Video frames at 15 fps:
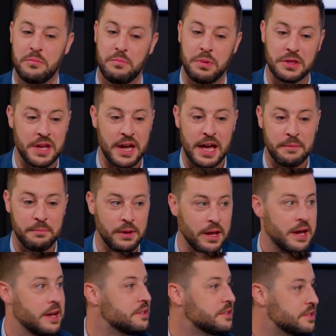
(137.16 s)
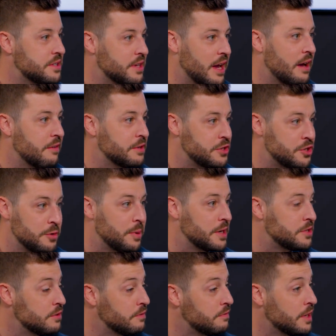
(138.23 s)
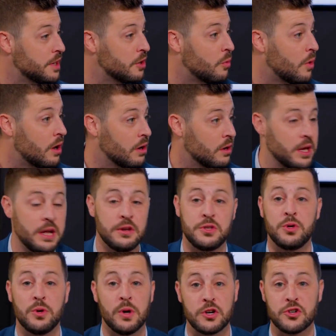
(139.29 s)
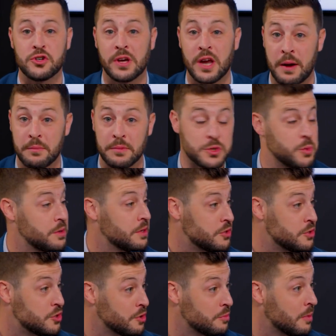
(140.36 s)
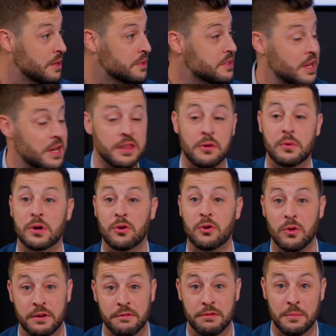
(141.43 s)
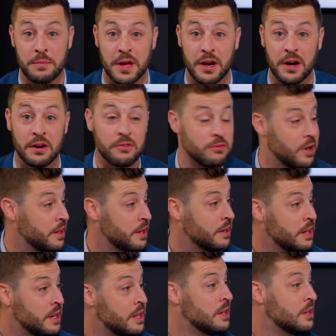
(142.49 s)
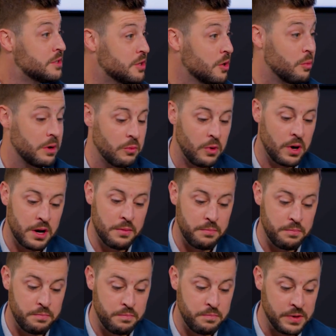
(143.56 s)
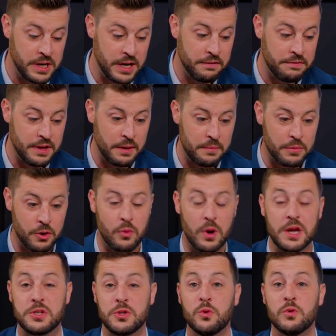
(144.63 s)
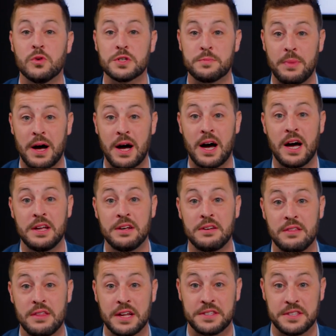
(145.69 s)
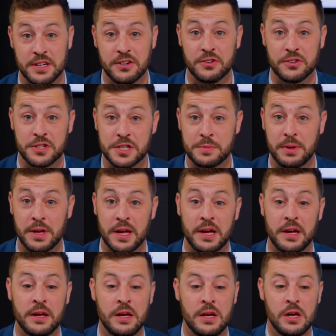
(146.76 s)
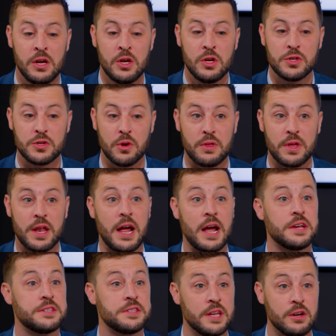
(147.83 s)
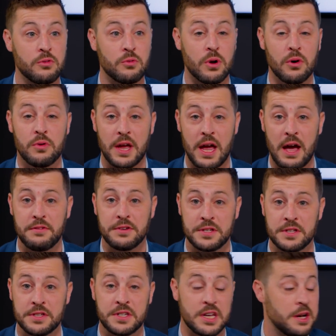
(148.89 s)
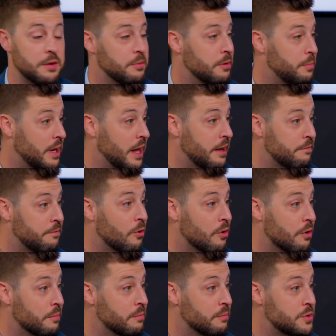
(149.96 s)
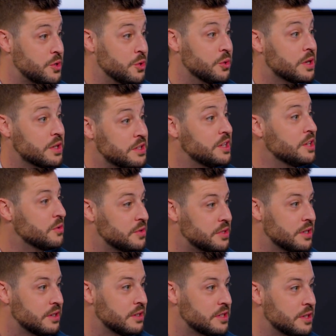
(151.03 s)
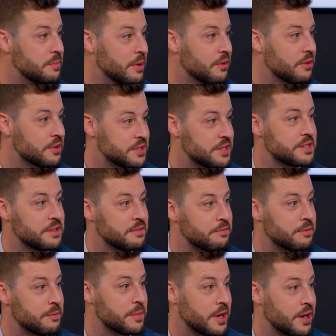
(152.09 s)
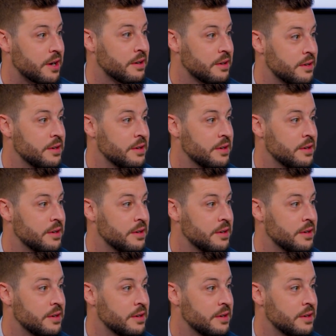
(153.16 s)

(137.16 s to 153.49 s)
But they had plans to have a 2x2 video wall and 200 cameras within 2 months, and they were growing from there, right? So we want to give them the right tools behind that single display so that as they grow, they have a sustainable platform to continue to build their system from there.